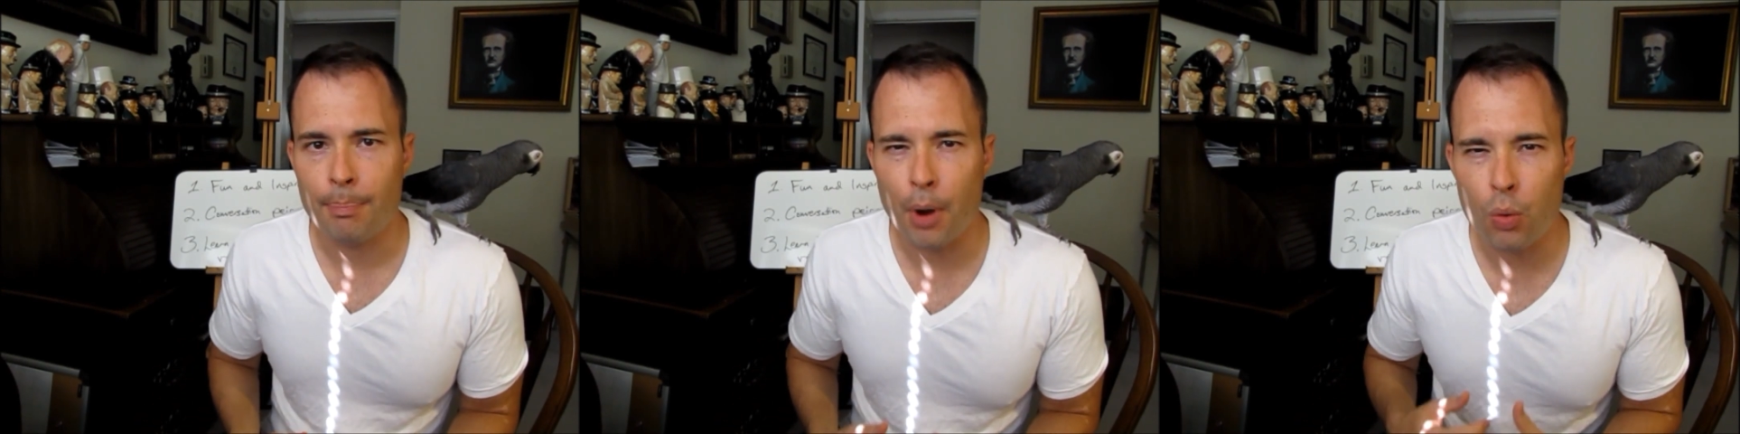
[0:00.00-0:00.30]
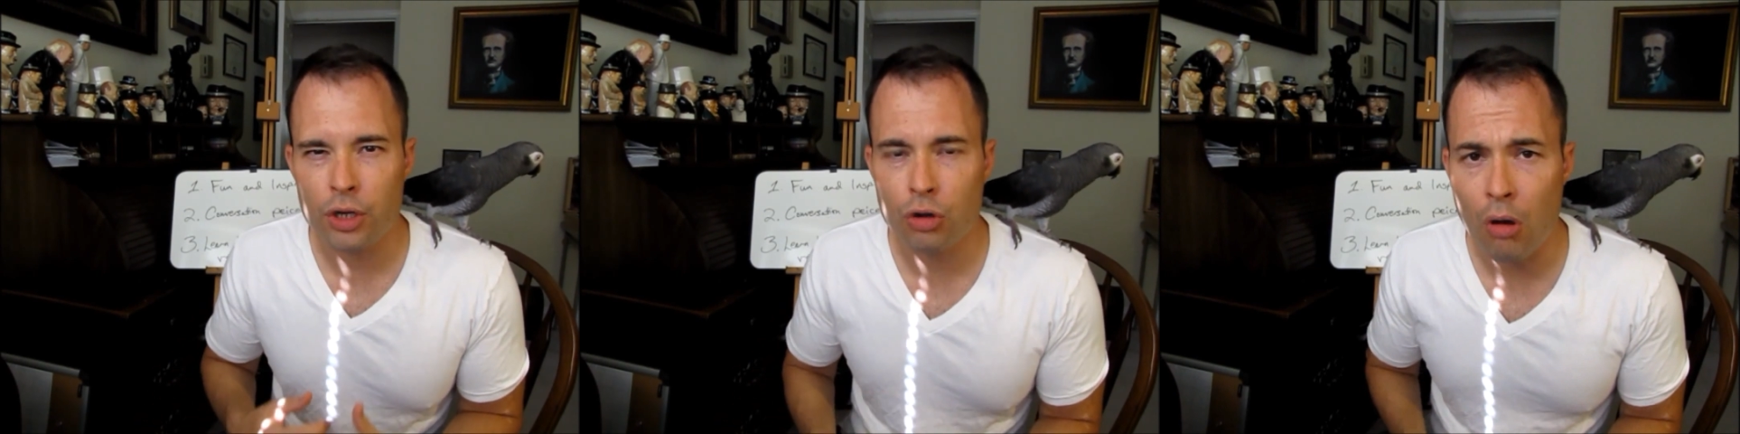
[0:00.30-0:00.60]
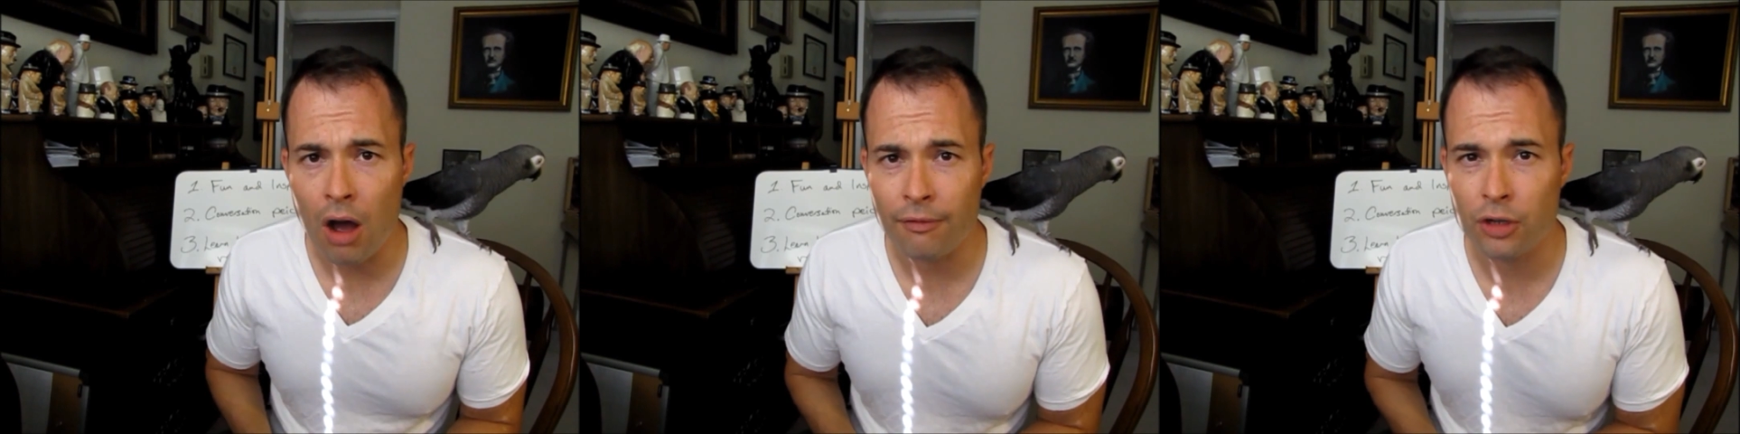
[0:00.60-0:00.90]
But when you
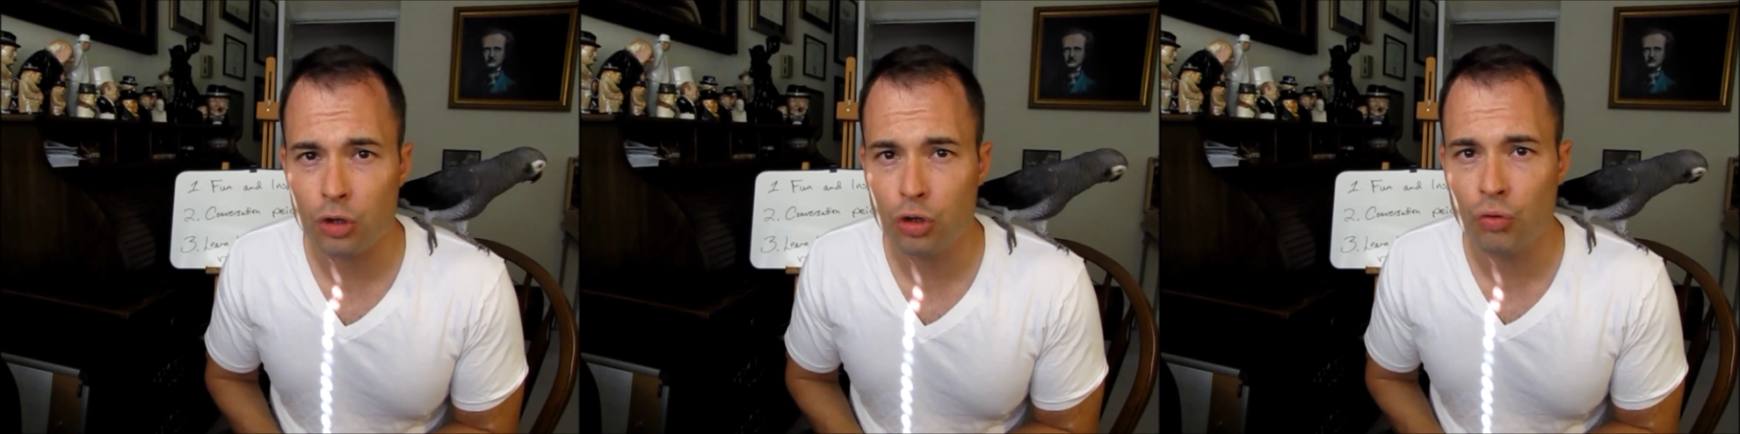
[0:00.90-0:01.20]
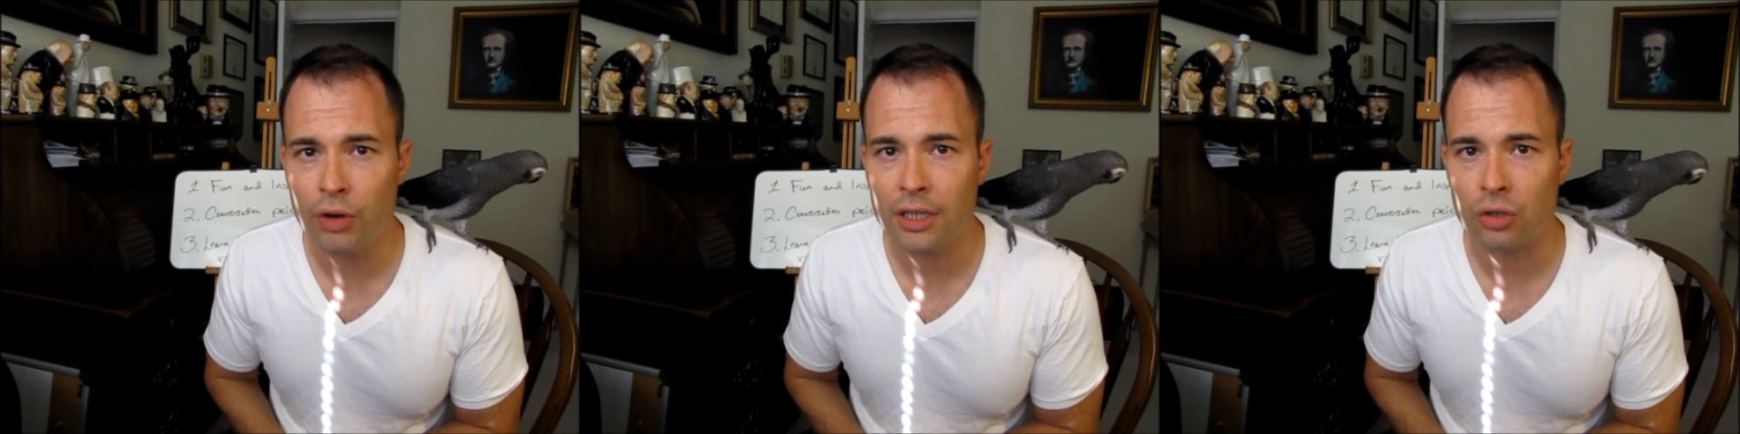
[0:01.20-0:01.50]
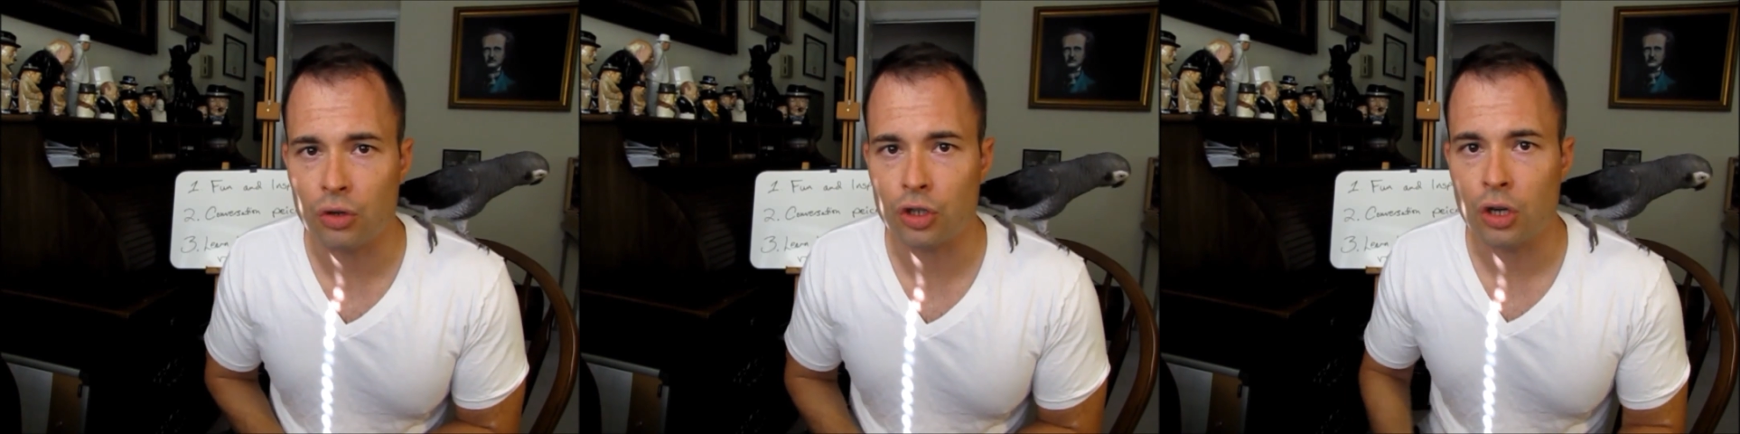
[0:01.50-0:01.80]
go off and you do
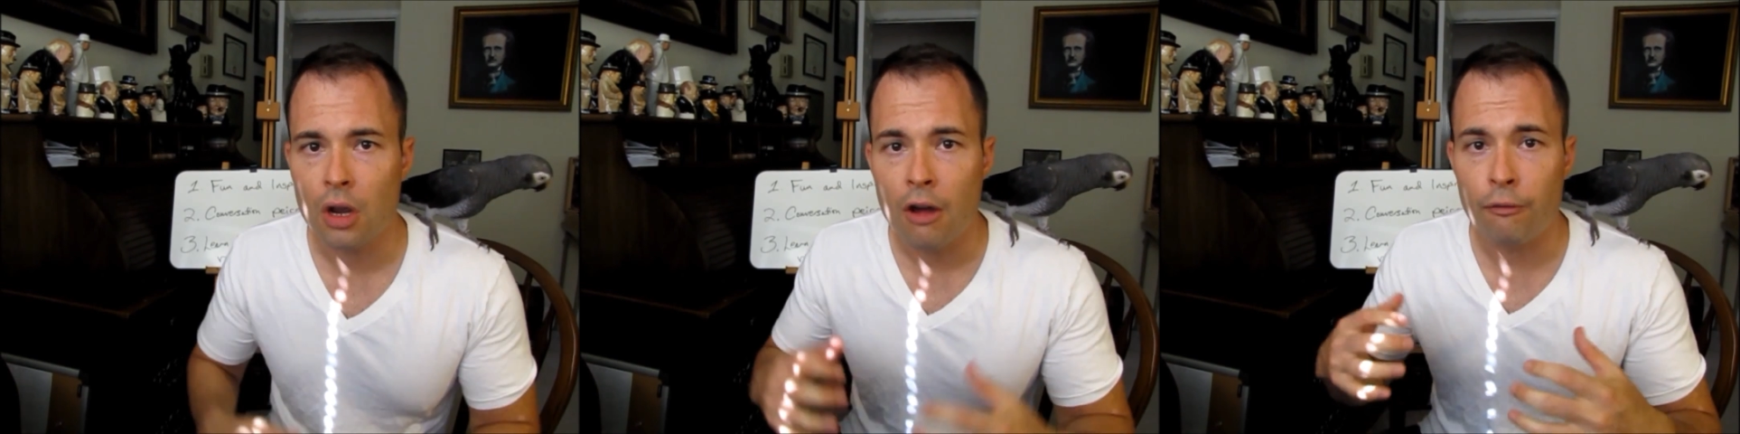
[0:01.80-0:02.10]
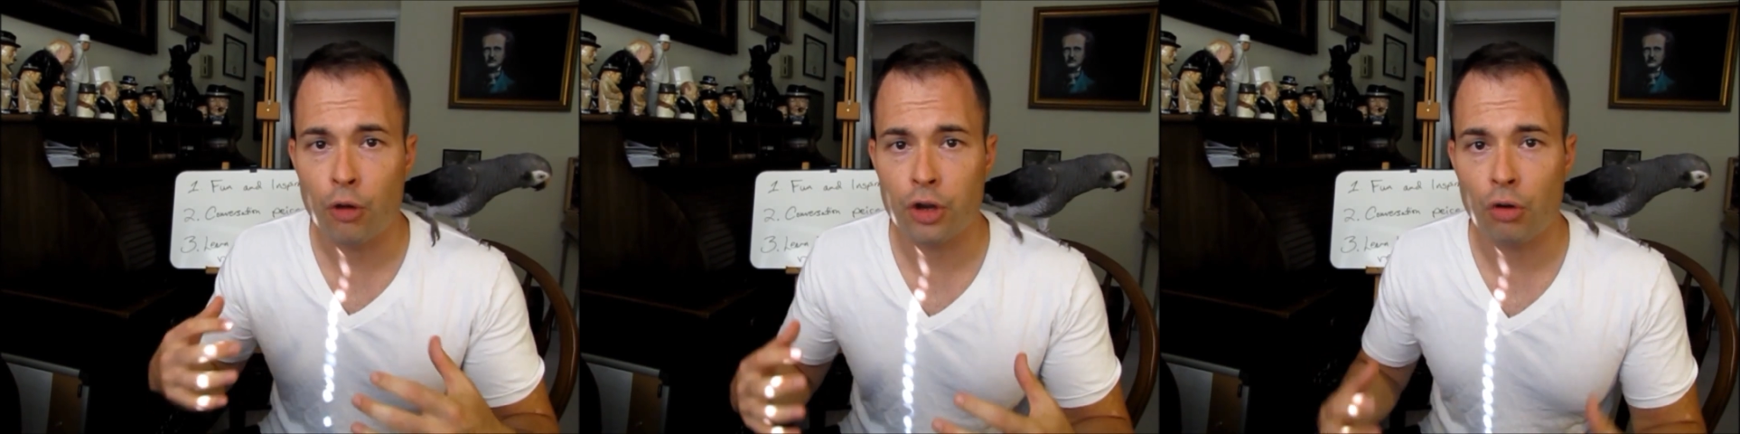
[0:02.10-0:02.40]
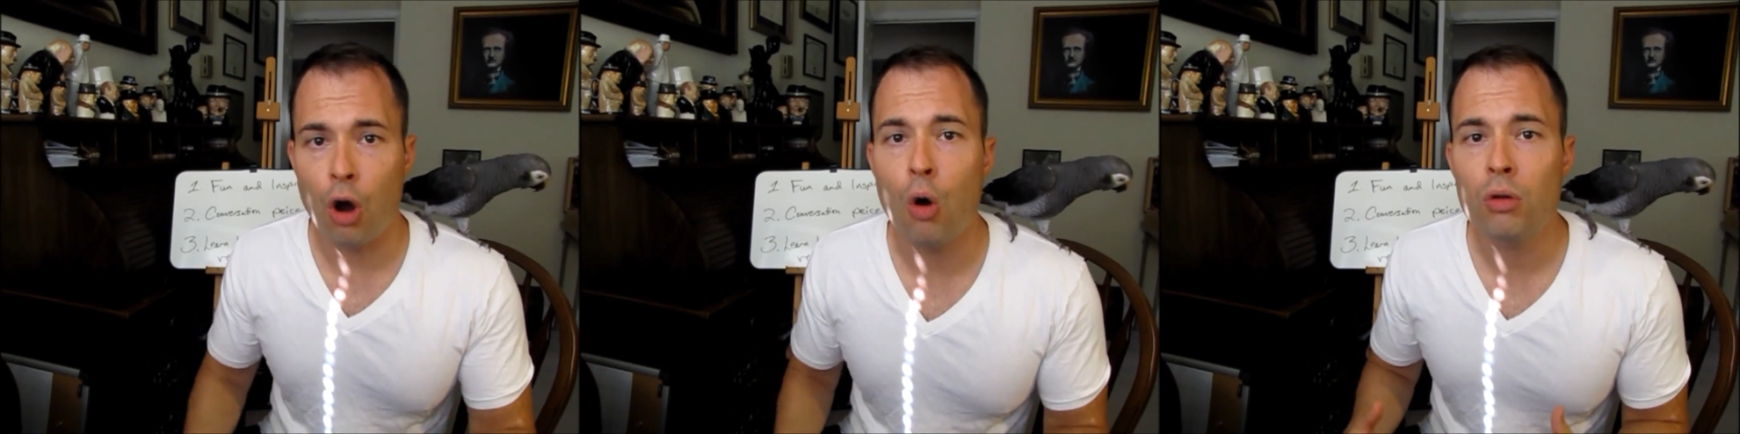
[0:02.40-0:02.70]
research for
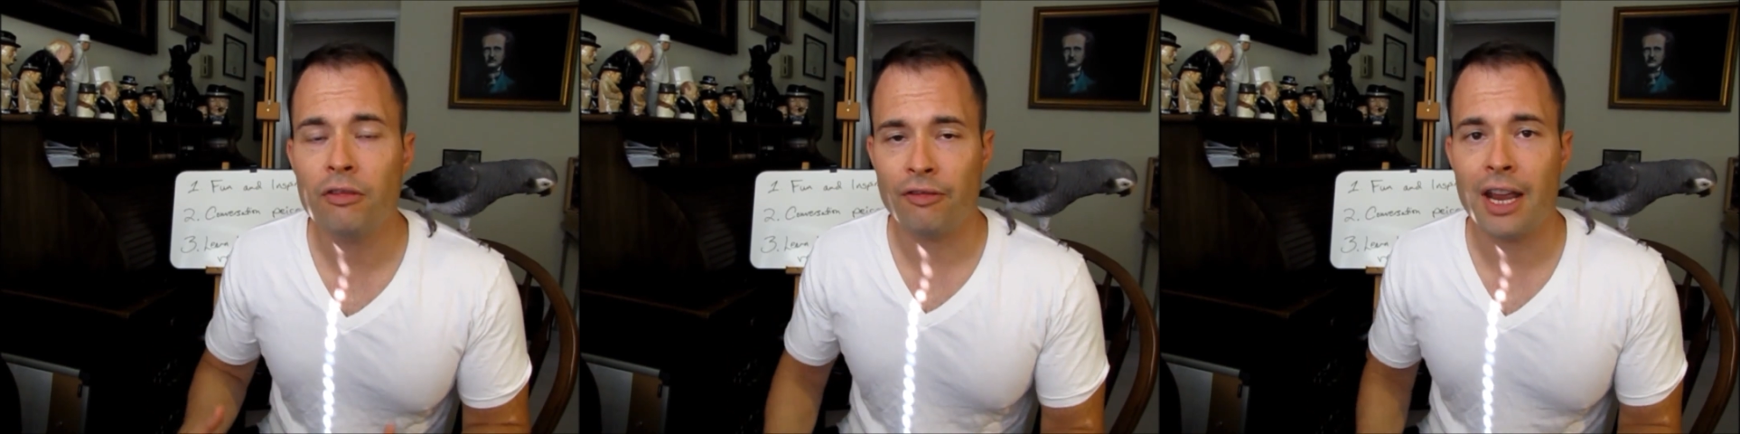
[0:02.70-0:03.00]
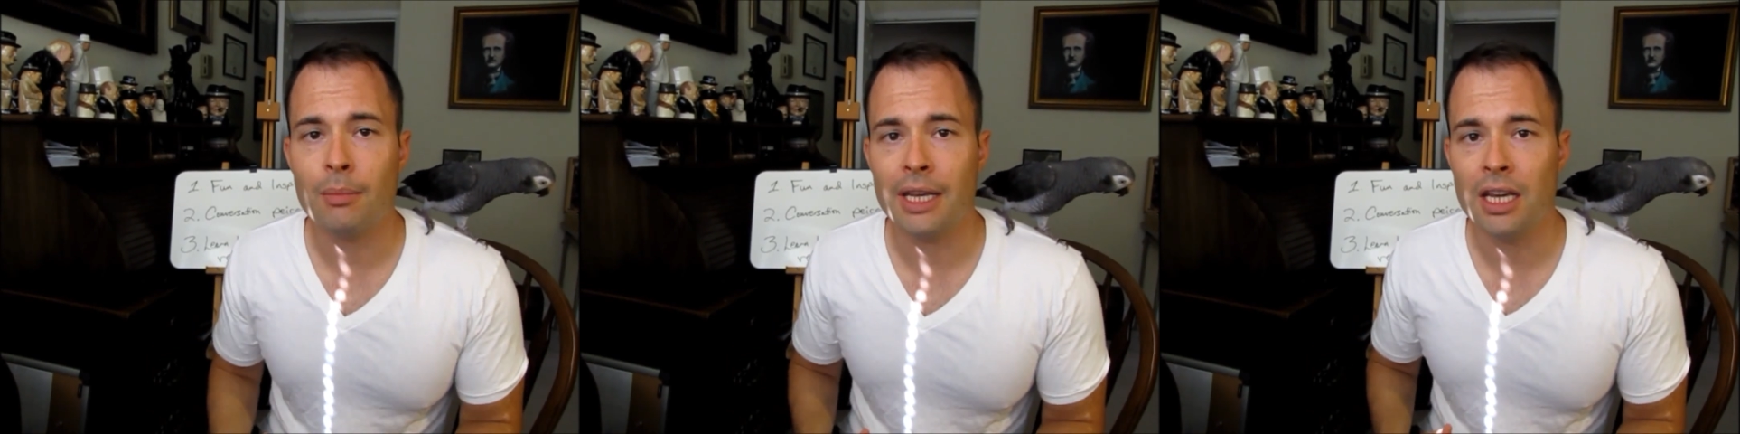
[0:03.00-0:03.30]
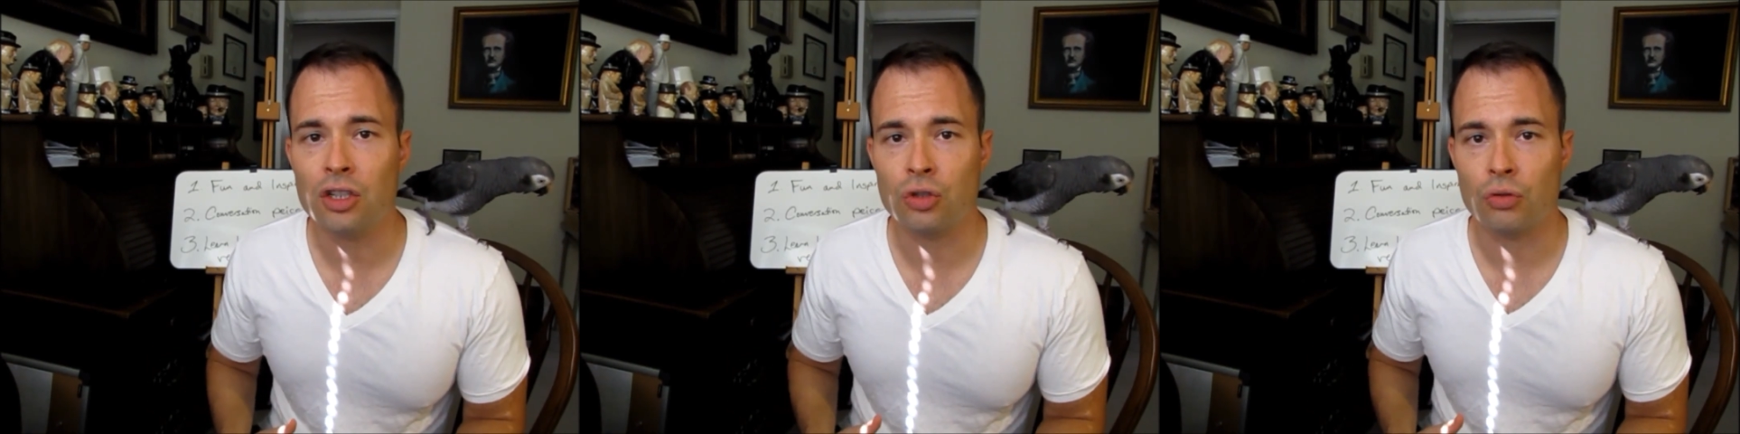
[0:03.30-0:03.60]
your own family
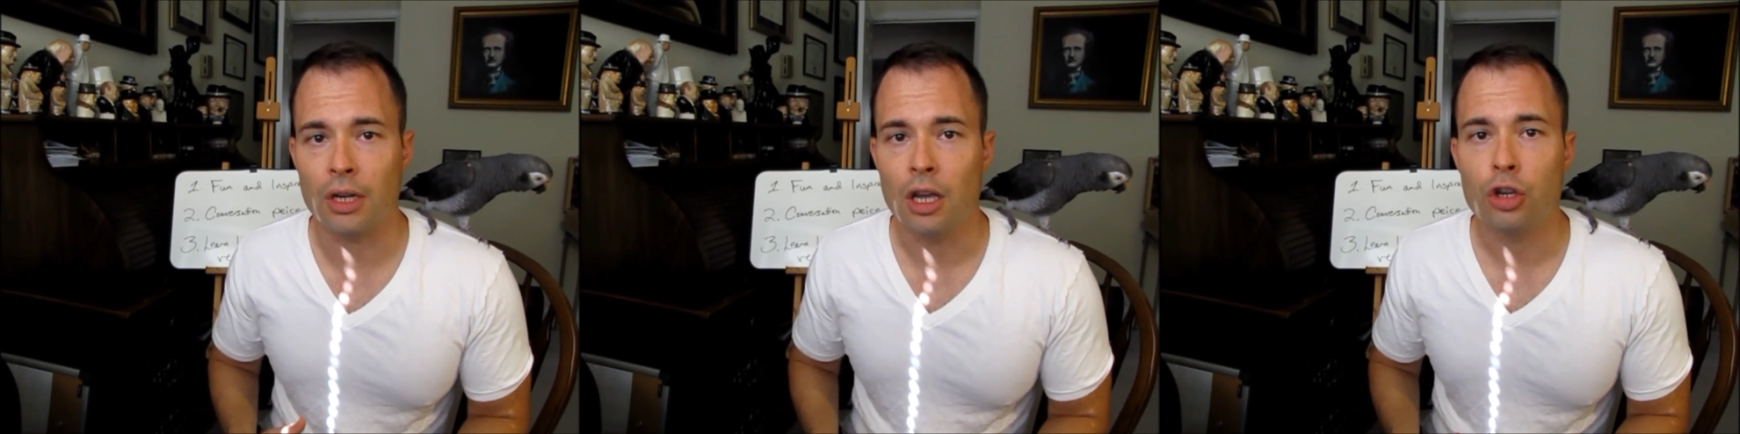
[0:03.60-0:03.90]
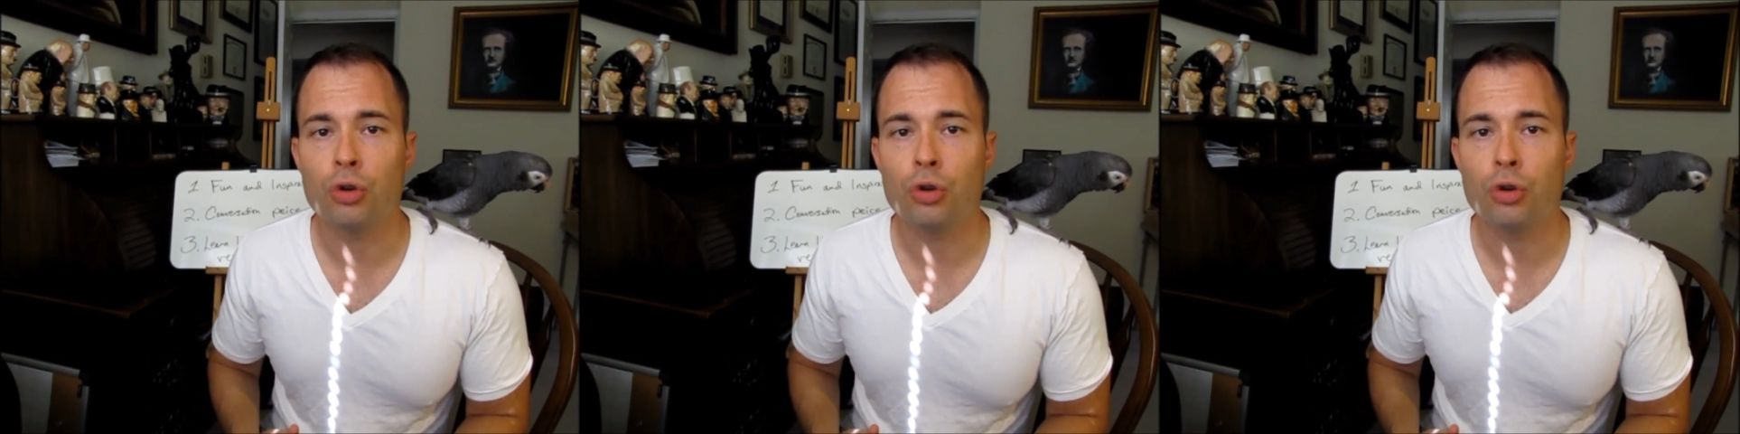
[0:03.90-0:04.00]
history,